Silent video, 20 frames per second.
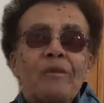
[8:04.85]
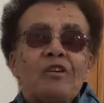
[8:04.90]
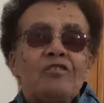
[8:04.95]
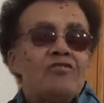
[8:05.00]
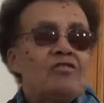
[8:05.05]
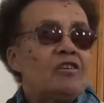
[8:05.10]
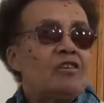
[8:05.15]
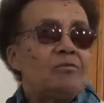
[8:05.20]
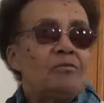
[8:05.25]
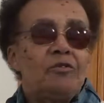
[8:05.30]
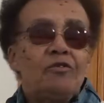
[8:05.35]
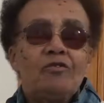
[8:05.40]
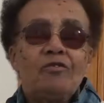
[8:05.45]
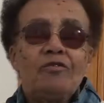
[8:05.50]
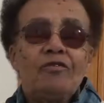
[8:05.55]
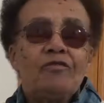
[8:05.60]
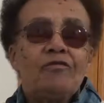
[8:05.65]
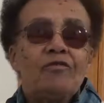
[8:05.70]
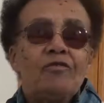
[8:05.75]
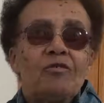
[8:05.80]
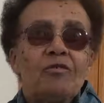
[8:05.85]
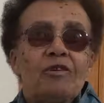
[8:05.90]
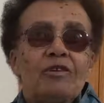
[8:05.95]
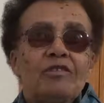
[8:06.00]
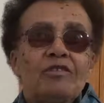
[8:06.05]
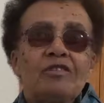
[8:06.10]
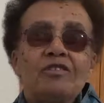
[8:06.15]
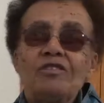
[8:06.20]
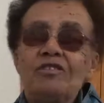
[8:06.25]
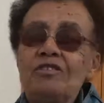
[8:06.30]
she had a beautiful
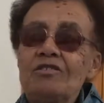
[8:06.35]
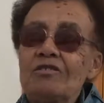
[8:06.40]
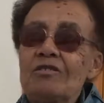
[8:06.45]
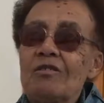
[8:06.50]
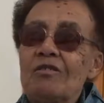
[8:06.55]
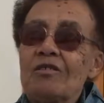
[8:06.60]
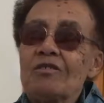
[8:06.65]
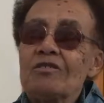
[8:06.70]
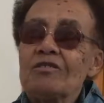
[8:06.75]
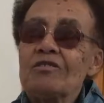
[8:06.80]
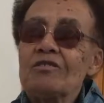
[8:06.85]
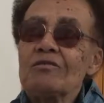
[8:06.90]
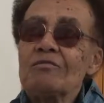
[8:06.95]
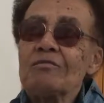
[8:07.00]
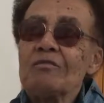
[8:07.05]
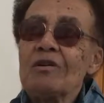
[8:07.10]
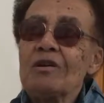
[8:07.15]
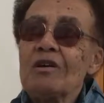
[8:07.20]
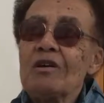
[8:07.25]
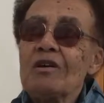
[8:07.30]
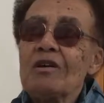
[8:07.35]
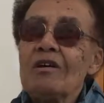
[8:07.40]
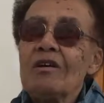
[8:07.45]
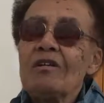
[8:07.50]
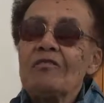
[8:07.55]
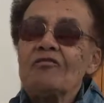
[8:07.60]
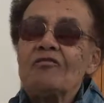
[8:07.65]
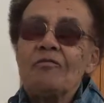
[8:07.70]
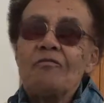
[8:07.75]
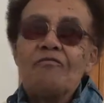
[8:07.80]
voice, and she taught us
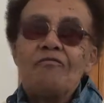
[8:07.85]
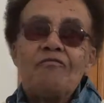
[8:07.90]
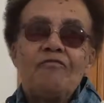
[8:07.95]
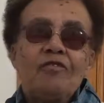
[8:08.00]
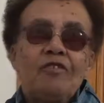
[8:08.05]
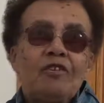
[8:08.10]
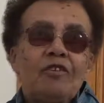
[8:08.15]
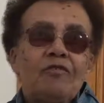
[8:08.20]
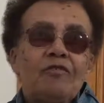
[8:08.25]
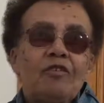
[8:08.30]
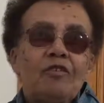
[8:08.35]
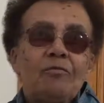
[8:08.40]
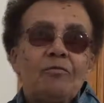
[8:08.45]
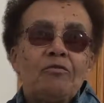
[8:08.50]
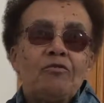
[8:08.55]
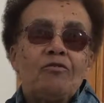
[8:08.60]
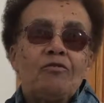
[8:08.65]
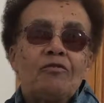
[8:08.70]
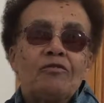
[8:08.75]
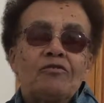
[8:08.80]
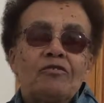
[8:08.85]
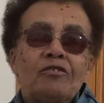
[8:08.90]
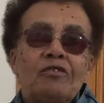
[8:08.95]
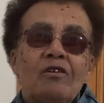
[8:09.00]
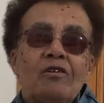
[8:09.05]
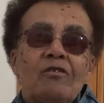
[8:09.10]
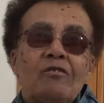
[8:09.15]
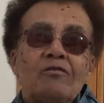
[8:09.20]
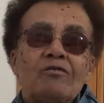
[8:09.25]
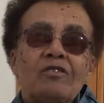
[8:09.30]
some very beautiful
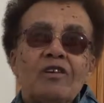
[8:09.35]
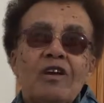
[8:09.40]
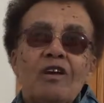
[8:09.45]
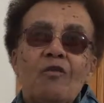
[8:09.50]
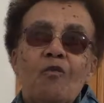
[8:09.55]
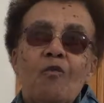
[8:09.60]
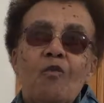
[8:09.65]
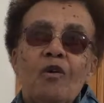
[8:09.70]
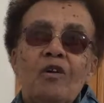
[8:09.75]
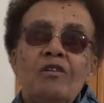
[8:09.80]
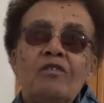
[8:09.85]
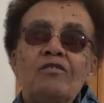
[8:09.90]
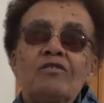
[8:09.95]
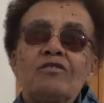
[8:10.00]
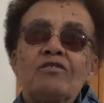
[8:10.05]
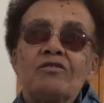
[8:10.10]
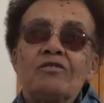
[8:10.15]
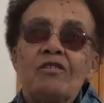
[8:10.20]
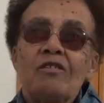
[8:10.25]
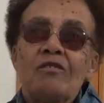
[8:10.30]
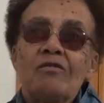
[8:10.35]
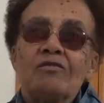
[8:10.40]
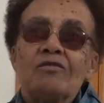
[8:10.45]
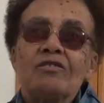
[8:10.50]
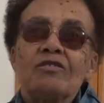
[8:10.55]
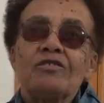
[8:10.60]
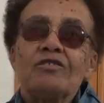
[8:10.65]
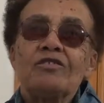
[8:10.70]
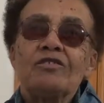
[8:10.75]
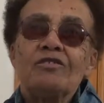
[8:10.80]
songs. And one of the songs
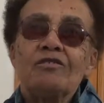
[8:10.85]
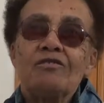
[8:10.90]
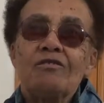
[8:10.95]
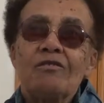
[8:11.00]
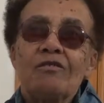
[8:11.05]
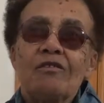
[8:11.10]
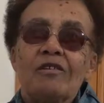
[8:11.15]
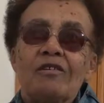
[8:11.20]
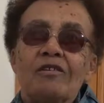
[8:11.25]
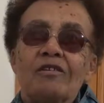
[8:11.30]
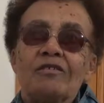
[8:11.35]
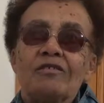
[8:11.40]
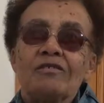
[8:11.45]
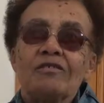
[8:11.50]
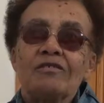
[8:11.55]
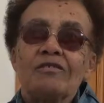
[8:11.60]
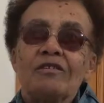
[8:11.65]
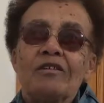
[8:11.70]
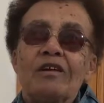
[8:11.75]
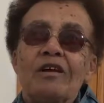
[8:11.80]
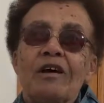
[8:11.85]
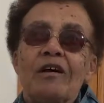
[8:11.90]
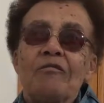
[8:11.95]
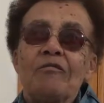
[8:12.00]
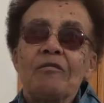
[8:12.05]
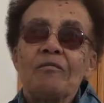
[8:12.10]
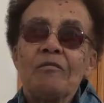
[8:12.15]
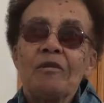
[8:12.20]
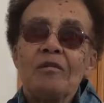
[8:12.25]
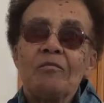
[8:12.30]
that she taught us that I
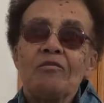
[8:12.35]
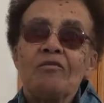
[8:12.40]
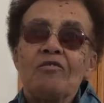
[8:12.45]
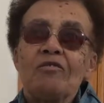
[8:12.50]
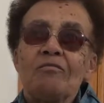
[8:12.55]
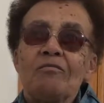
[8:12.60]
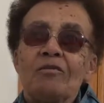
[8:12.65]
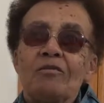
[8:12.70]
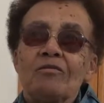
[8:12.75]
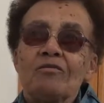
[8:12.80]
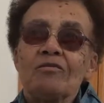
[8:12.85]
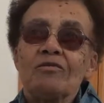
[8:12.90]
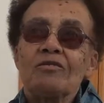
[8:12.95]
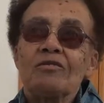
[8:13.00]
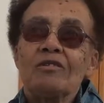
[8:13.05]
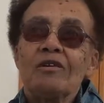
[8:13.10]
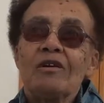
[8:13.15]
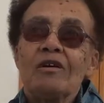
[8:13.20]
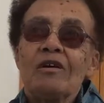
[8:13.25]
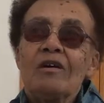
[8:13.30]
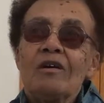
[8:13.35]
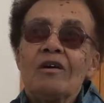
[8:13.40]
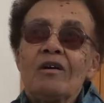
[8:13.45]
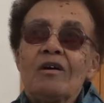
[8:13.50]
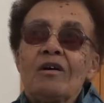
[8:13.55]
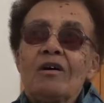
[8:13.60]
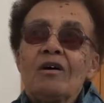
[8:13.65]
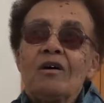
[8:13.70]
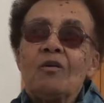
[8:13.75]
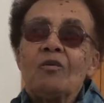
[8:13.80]
remember the most
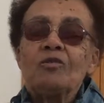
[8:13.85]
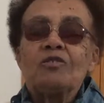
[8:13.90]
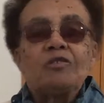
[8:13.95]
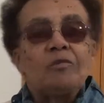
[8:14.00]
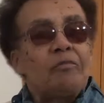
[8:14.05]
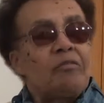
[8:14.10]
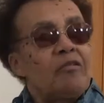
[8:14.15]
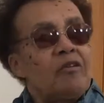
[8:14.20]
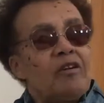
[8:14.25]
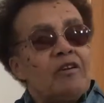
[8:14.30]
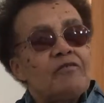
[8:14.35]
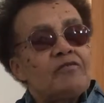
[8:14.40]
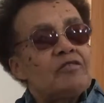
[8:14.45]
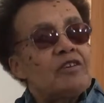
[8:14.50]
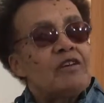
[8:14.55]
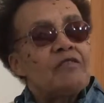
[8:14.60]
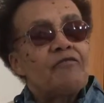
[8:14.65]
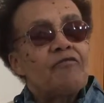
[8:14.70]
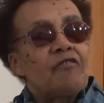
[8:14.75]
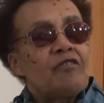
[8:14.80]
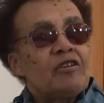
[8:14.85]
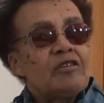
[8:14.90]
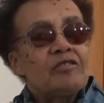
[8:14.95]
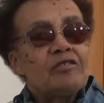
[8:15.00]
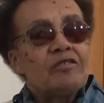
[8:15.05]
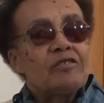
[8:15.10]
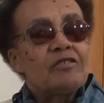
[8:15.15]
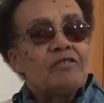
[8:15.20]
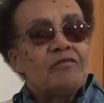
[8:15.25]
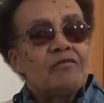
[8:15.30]
was the prayer of St.
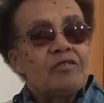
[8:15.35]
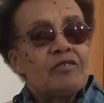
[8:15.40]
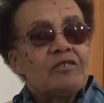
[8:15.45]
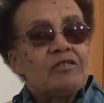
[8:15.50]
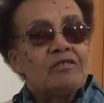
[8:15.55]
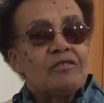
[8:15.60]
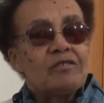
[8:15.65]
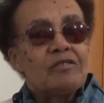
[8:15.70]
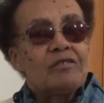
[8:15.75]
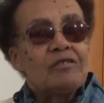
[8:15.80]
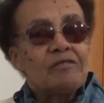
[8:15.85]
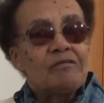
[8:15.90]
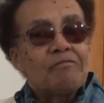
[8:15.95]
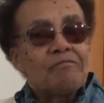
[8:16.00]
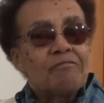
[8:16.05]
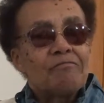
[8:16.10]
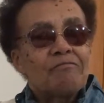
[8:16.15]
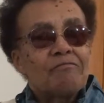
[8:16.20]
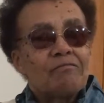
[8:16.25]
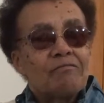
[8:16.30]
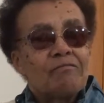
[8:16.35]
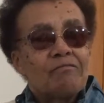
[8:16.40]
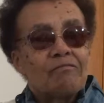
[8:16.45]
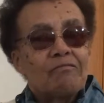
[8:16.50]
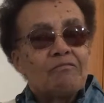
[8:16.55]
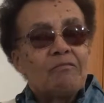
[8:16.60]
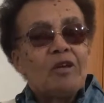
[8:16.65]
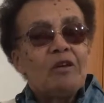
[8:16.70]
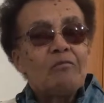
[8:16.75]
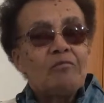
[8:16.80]
Francis of Assisi.
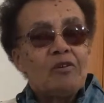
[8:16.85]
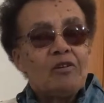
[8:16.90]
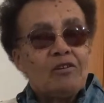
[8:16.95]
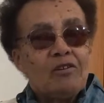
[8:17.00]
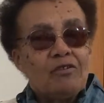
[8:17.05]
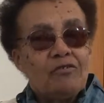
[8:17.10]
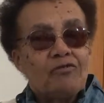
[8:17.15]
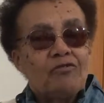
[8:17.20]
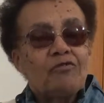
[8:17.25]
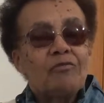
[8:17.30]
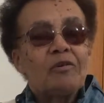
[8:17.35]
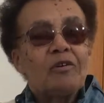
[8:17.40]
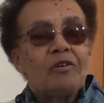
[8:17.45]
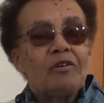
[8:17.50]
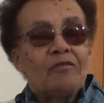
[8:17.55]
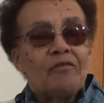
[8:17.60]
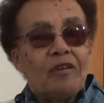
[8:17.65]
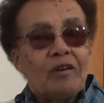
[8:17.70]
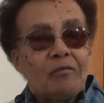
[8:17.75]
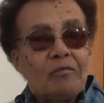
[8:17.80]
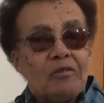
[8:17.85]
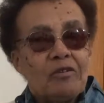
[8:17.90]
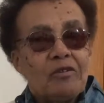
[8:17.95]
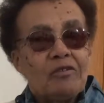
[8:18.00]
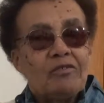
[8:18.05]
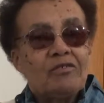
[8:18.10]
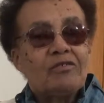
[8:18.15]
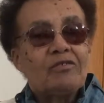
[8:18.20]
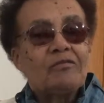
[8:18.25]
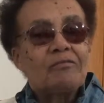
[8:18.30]
"Make me an instrument of thy
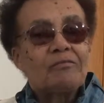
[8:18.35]
peace."